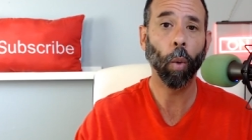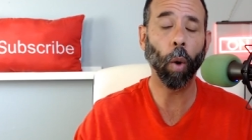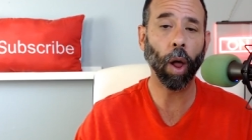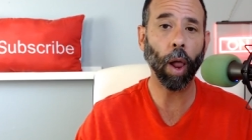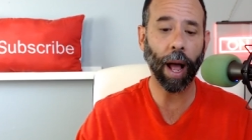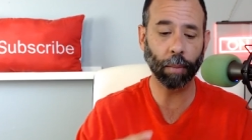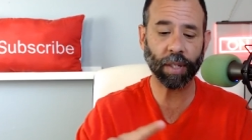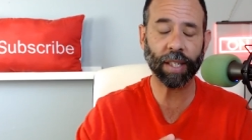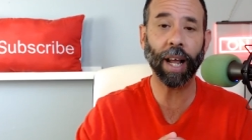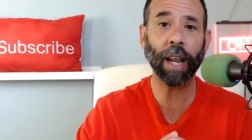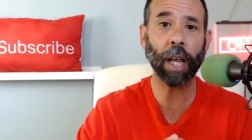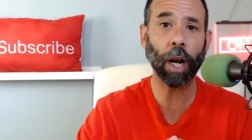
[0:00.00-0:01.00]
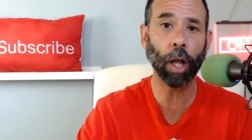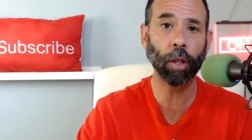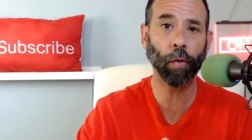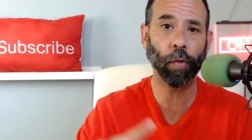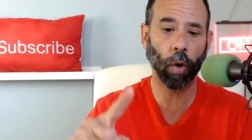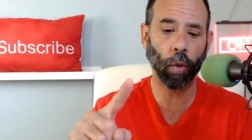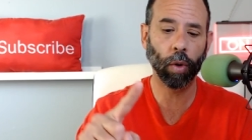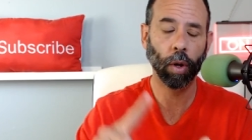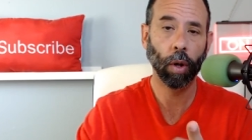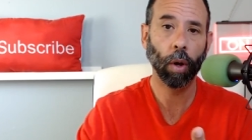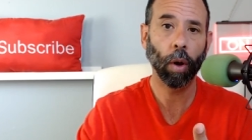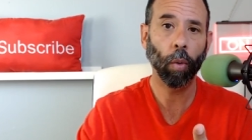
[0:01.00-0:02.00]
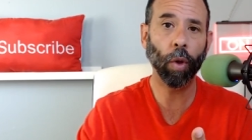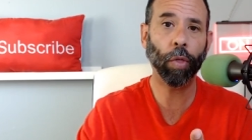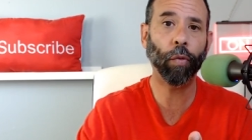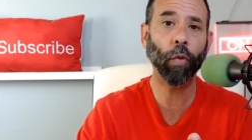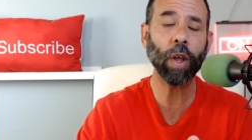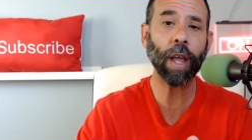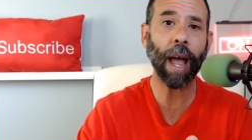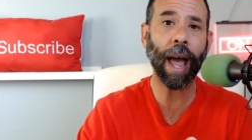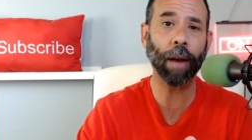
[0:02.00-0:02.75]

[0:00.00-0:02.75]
While I'm selling it on the phone with free